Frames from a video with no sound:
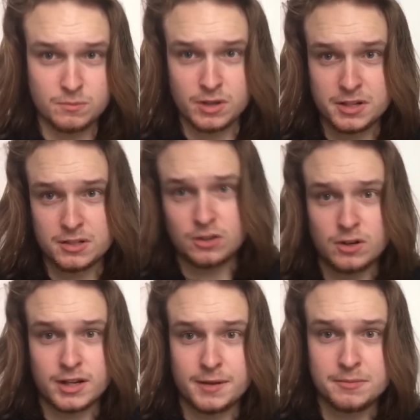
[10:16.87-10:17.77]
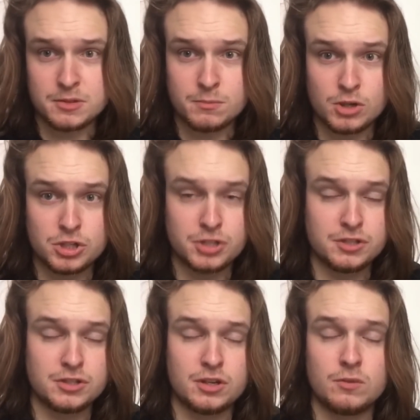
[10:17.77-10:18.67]
where there's a lot of games merged
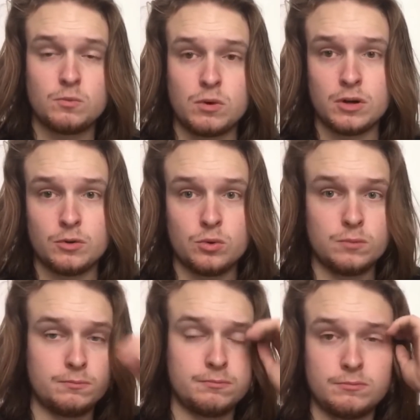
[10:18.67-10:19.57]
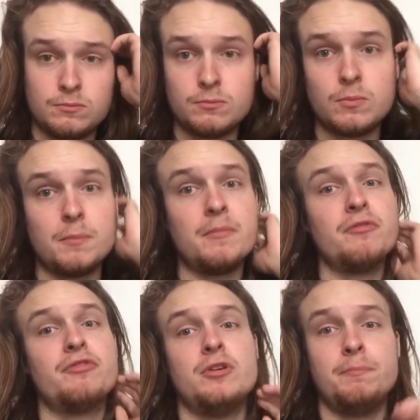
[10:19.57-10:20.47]
into 1
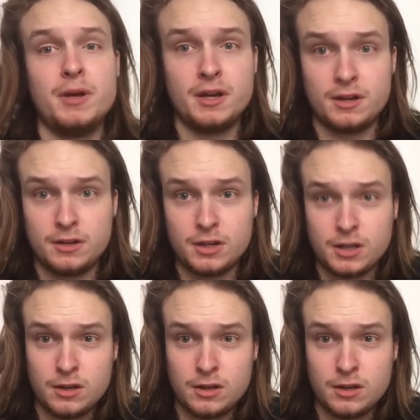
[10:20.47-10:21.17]
month and a bit, and